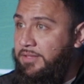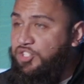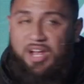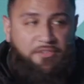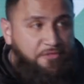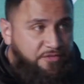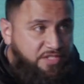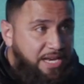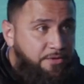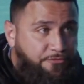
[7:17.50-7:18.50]
John
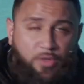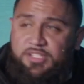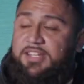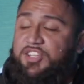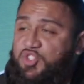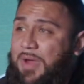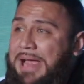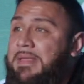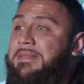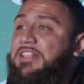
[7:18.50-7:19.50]
15 and 14
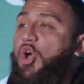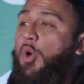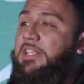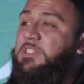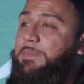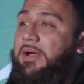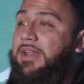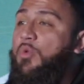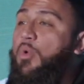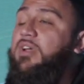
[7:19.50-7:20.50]
describe that the Holy
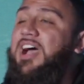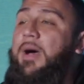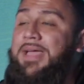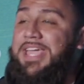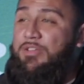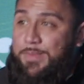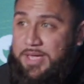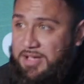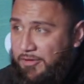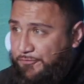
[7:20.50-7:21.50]
Spirit will come. He will be
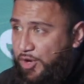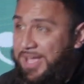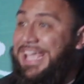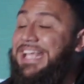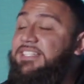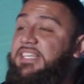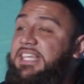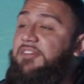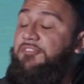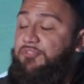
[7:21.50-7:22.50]
a comforter. He's a
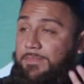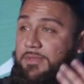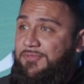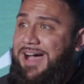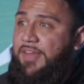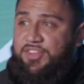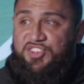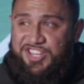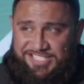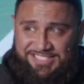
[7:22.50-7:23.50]
gift from the Father.
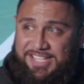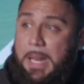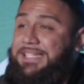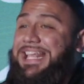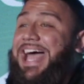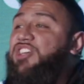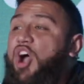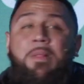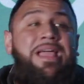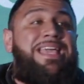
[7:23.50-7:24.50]
And Jesus says, Unless I
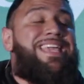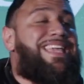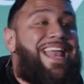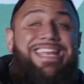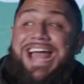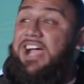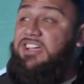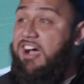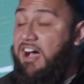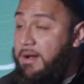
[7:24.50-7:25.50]
go, he
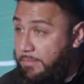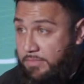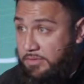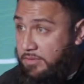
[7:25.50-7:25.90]
cannot come.